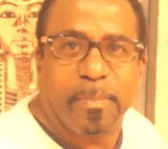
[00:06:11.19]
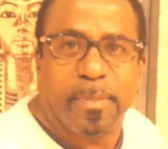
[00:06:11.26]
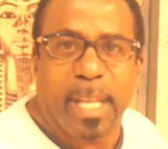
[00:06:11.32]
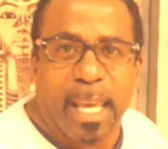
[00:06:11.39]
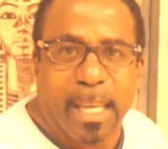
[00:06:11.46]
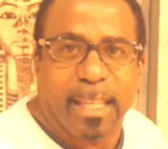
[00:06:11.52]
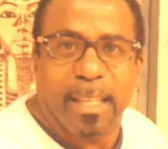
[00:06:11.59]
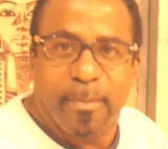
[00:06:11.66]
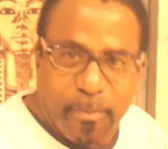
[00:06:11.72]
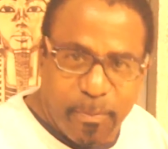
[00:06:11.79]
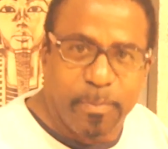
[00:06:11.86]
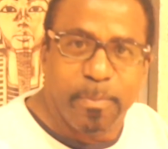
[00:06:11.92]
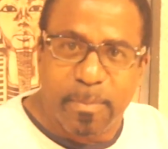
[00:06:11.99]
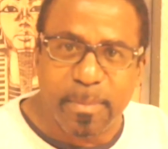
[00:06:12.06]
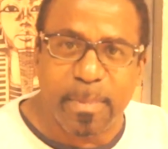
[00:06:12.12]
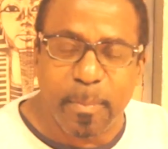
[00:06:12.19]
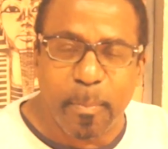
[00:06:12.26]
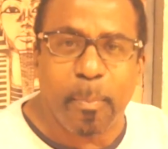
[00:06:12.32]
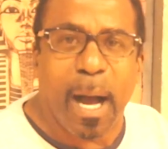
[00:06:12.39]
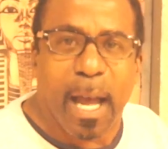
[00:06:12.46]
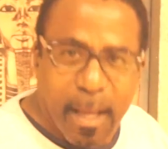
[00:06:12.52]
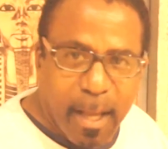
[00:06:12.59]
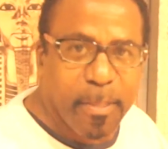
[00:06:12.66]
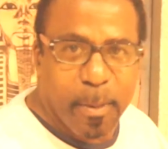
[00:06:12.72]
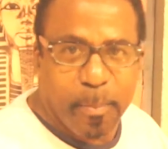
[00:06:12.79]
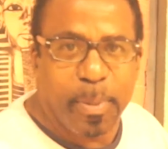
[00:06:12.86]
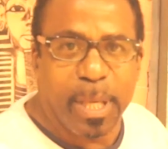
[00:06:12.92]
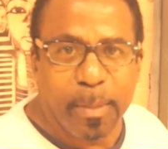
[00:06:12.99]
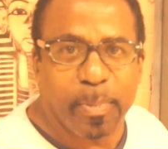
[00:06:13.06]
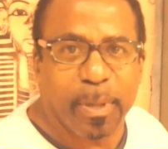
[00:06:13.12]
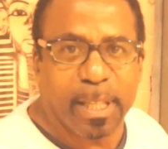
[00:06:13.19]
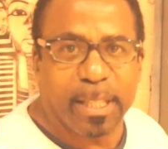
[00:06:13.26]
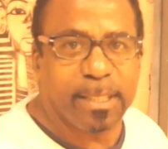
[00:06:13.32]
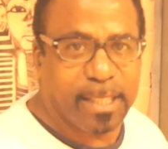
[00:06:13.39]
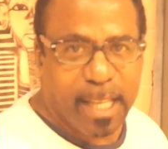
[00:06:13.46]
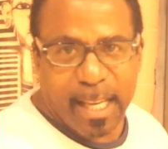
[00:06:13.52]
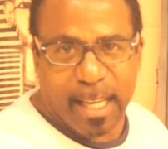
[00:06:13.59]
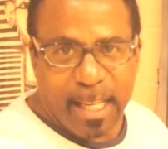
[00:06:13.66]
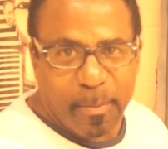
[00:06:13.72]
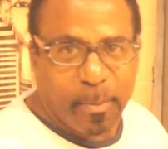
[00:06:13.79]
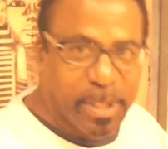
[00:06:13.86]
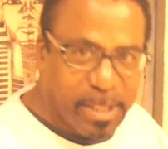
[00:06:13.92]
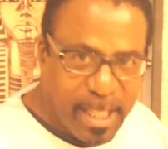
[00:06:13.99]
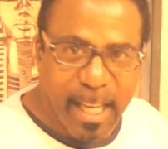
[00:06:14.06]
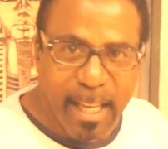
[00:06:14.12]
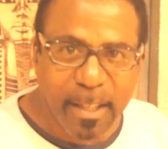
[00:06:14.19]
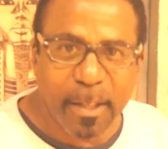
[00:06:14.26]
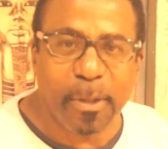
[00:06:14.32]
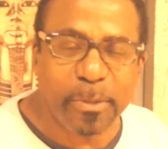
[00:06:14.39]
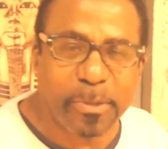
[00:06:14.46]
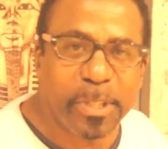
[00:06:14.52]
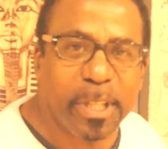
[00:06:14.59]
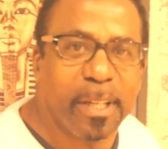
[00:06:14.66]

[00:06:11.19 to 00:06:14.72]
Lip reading: taken by other people and saying it was their culture.